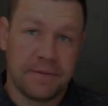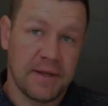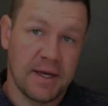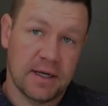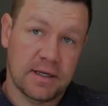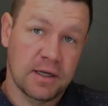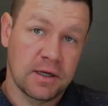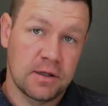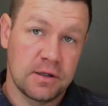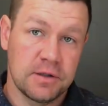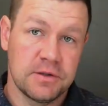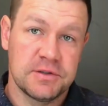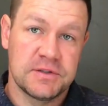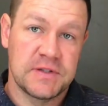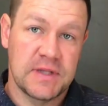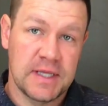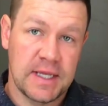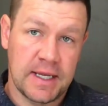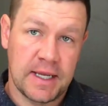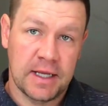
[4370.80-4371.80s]
that
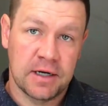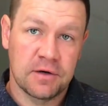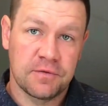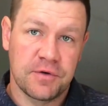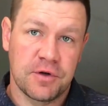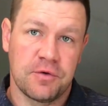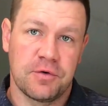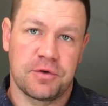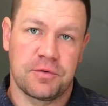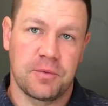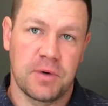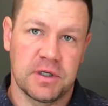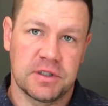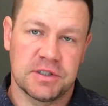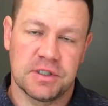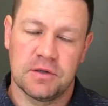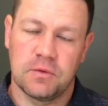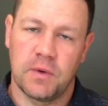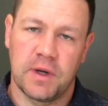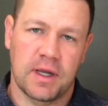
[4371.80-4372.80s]
concludes the interview with
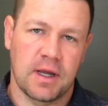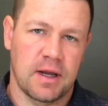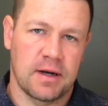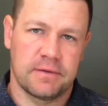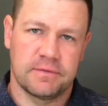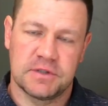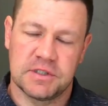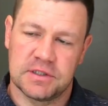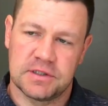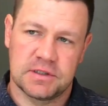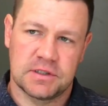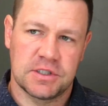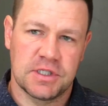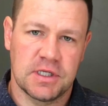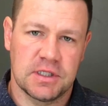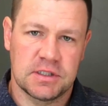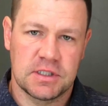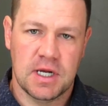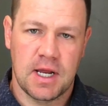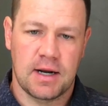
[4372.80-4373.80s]
Richard. We kind of just
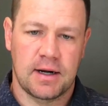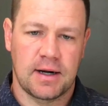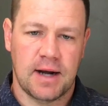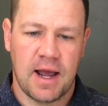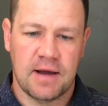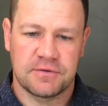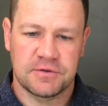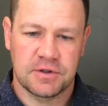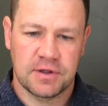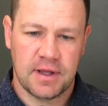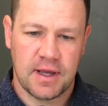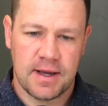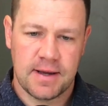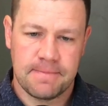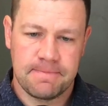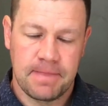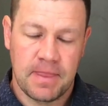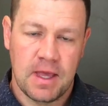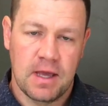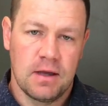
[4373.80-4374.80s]
chit-chatted after
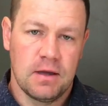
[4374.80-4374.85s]
that.